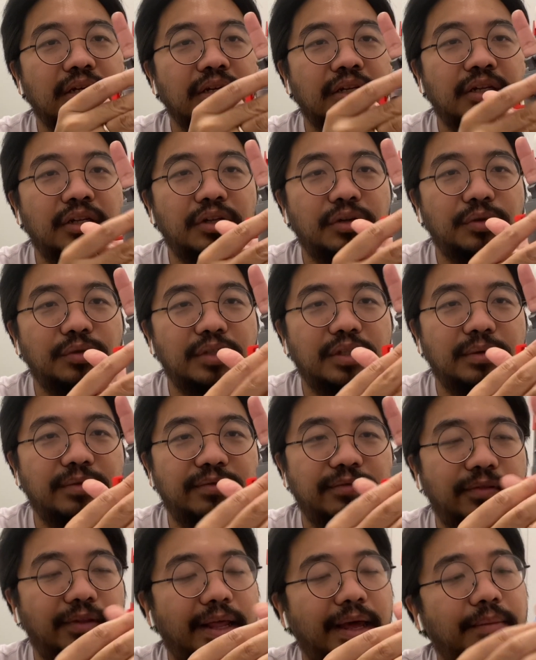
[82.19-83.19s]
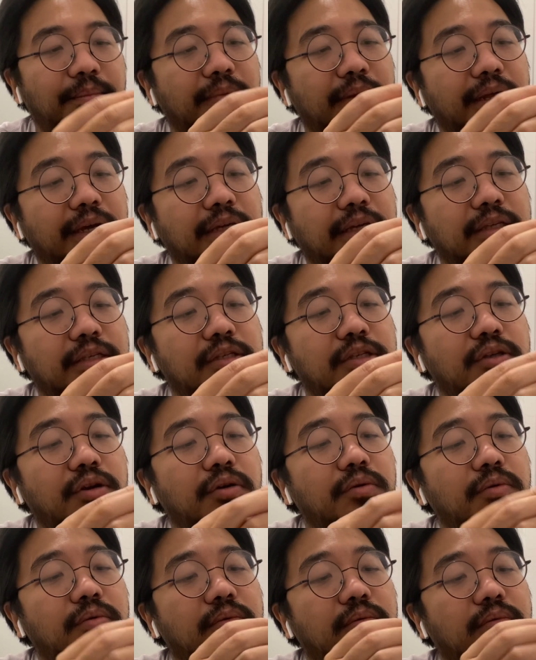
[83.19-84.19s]
close the flap like
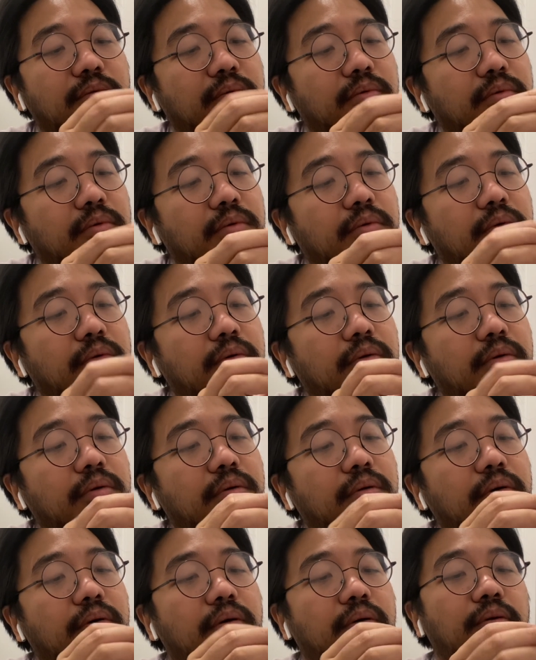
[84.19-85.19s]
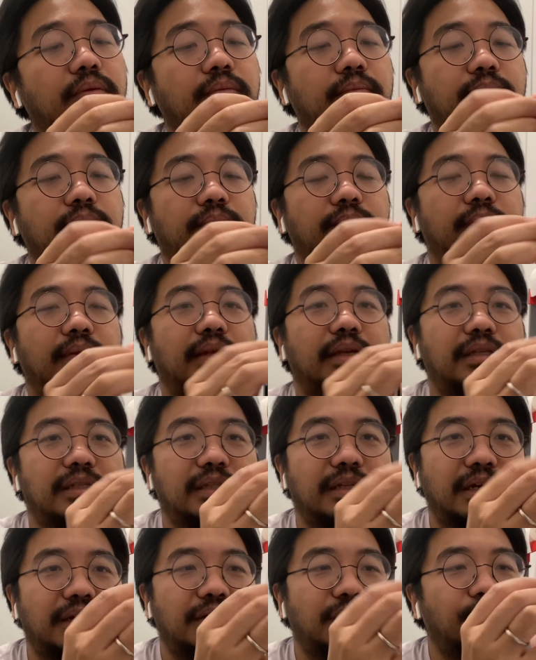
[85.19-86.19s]
so. Oh, it's
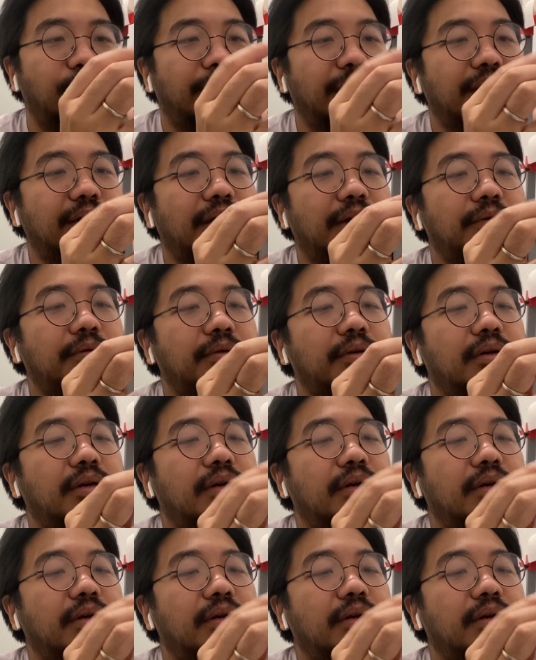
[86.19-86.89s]
the other way around.